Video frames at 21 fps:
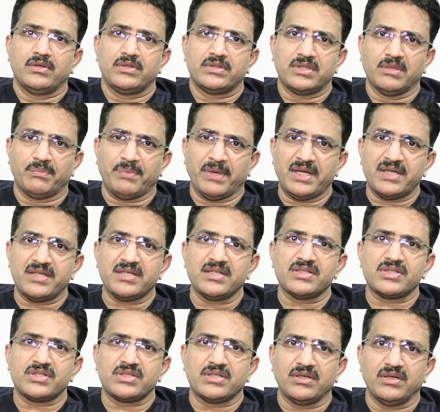So the
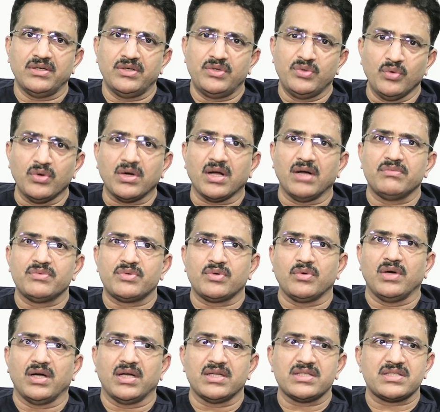patients do come
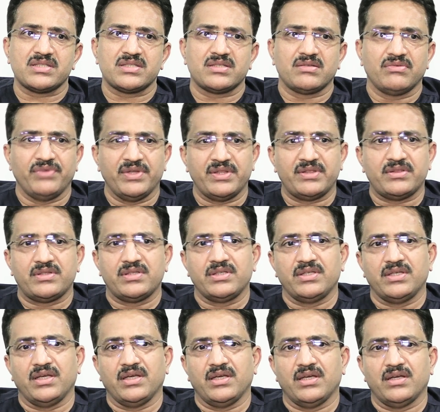to us with
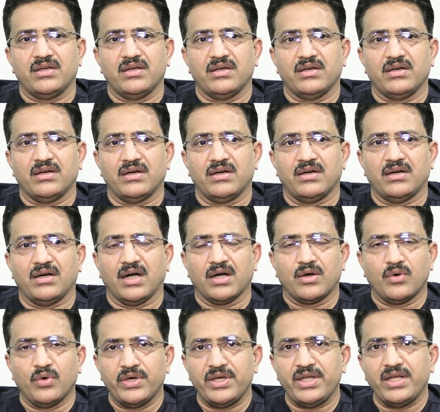the
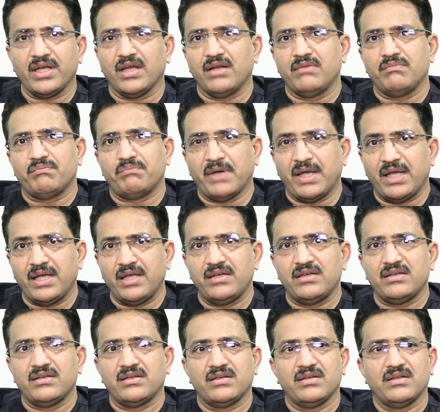agony and
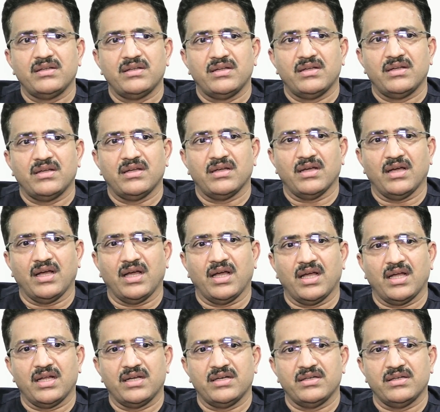pain
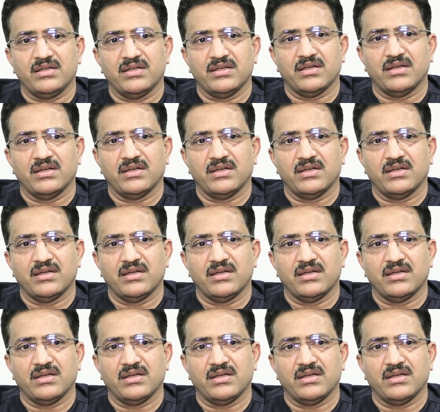and